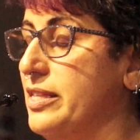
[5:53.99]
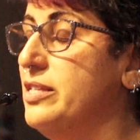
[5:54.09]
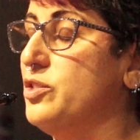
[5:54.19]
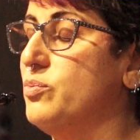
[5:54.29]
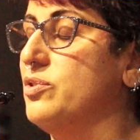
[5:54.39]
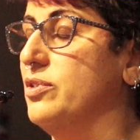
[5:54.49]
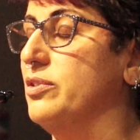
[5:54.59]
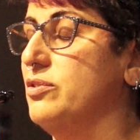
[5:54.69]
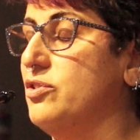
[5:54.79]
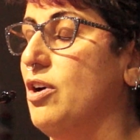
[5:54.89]
And this was
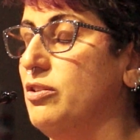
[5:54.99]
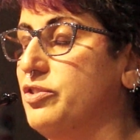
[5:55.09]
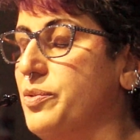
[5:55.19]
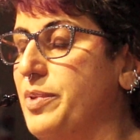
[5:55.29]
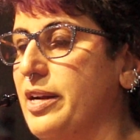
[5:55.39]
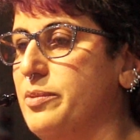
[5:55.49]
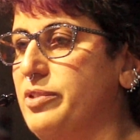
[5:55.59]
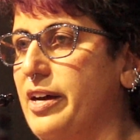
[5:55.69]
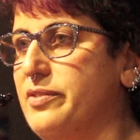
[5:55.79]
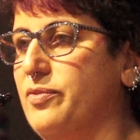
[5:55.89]
the scholarship that I
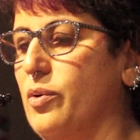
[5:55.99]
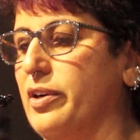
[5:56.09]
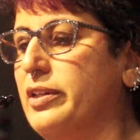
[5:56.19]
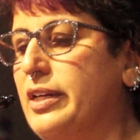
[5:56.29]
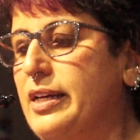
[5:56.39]
applied for.